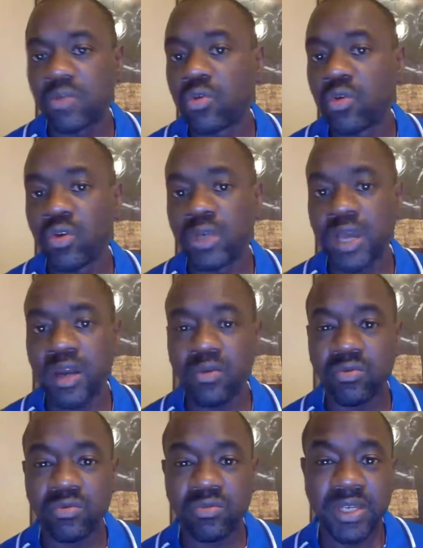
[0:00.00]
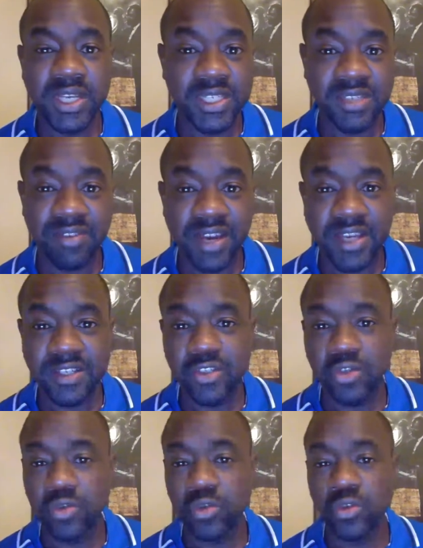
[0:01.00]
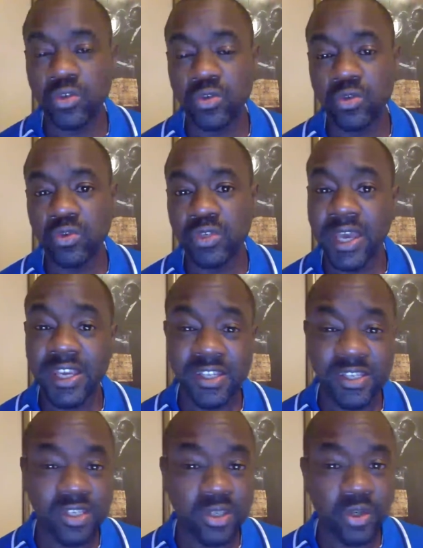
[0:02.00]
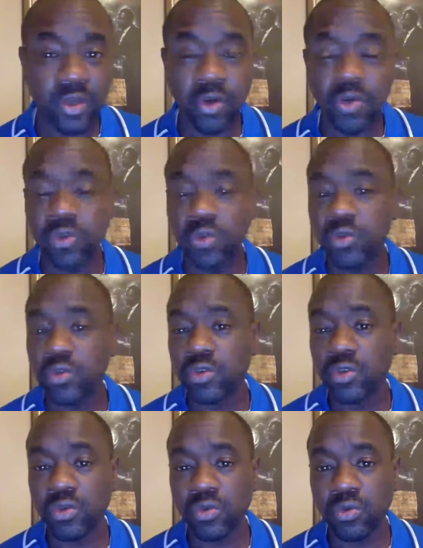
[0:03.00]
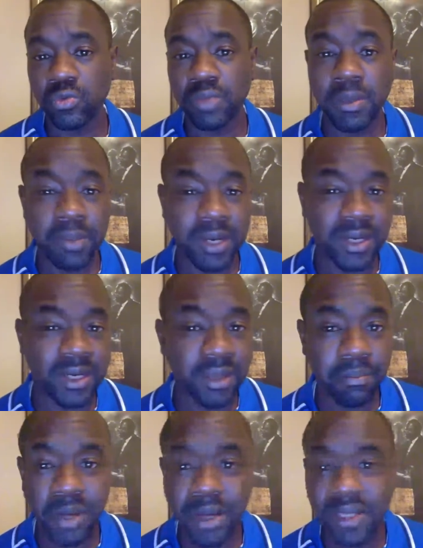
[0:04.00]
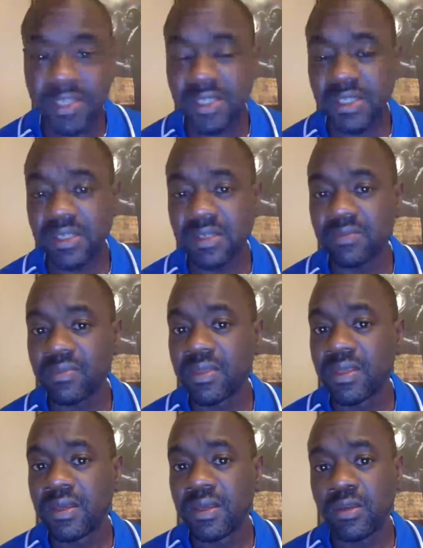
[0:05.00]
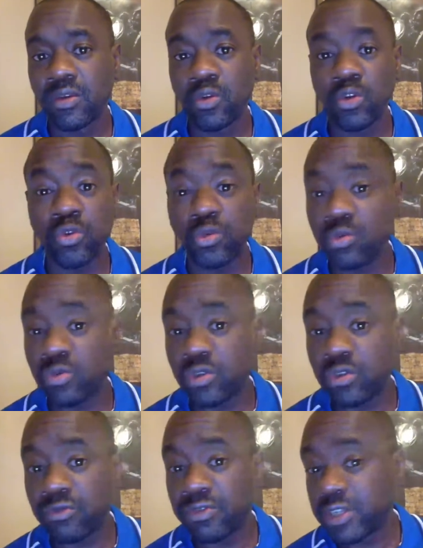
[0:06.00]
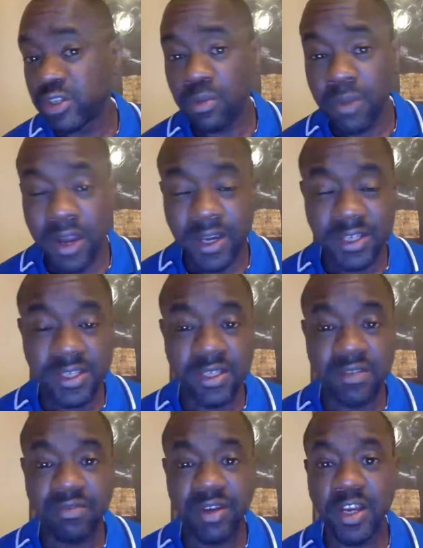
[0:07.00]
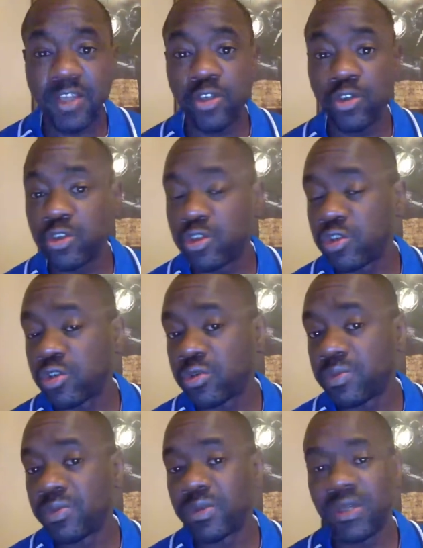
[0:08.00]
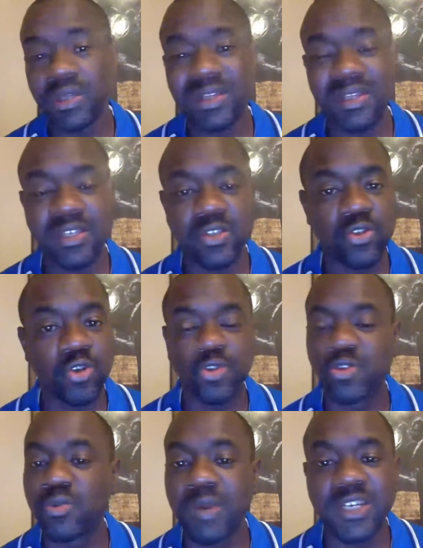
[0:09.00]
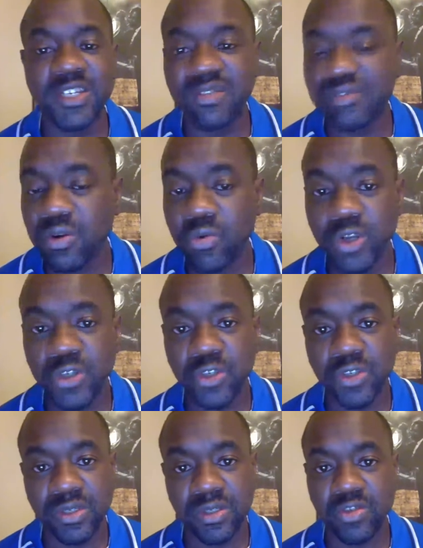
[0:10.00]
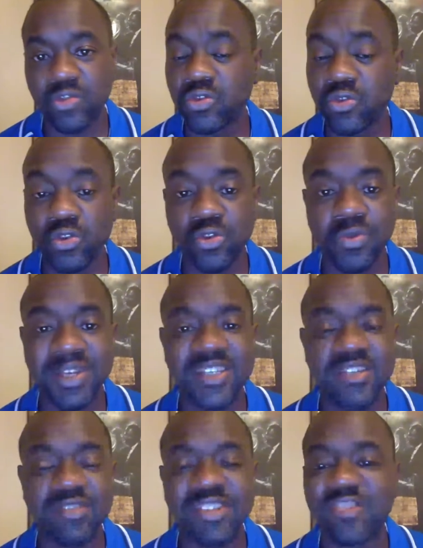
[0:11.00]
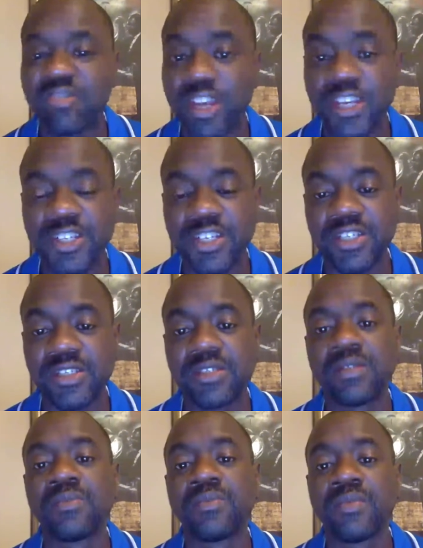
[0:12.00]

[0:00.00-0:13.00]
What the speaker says: go down native ads, you could do SEO, you could do pay-per-click marketing, you could do video marketing via YouTube. There's just so many different ways, so many different strategies